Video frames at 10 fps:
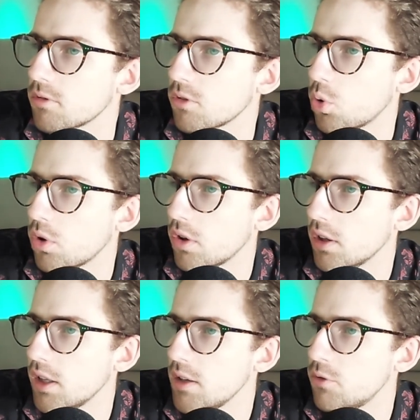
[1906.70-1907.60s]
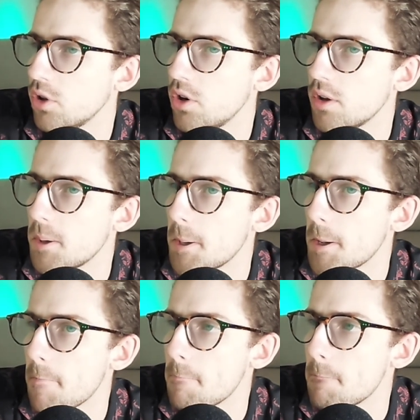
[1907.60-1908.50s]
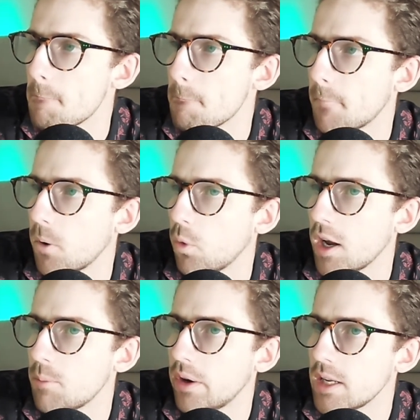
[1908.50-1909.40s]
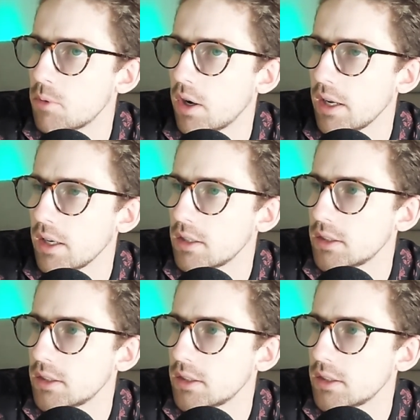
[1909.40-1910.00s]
Corner delivered. Away by MI.